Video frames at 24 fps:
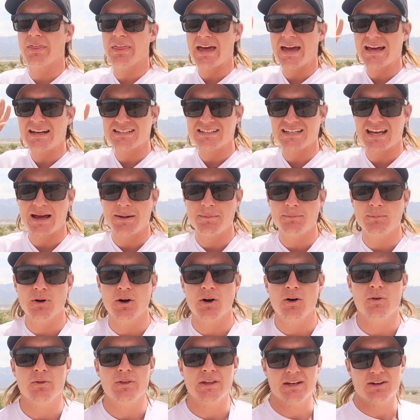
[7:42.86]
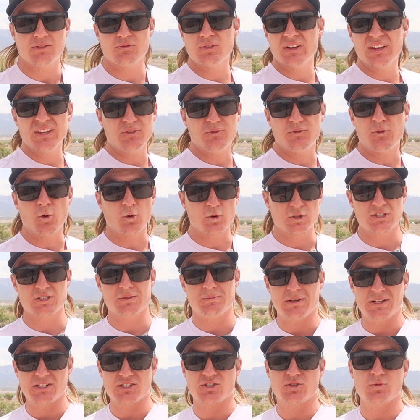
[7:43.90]
that tempo that it really forces
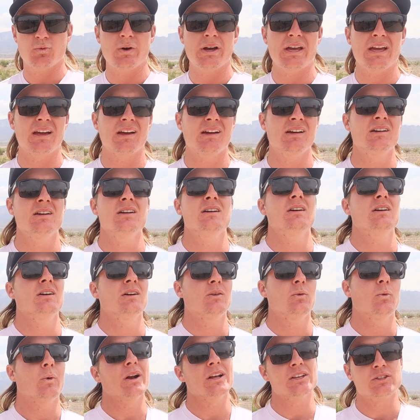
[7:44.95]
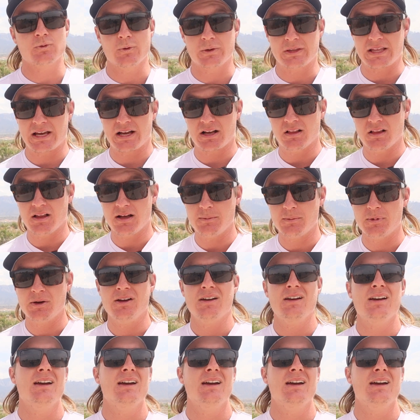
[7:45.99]
me to swing when I swing that club.